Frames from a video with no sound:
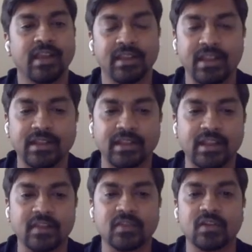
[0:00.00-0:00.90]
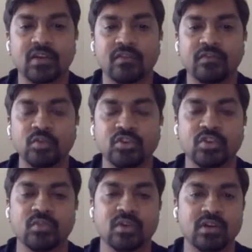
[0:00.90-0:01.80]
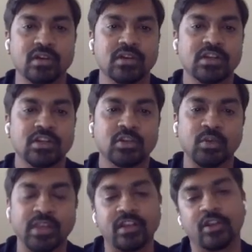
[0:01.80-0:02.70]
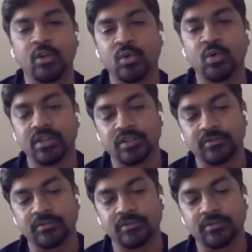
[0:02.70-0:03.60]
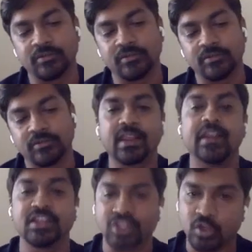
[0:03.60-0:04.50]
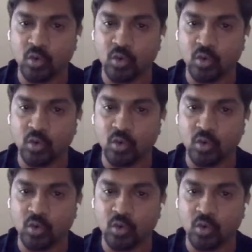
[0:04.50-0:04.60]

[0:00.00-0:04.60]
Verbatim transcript: and then there is future work to include um, features like erasure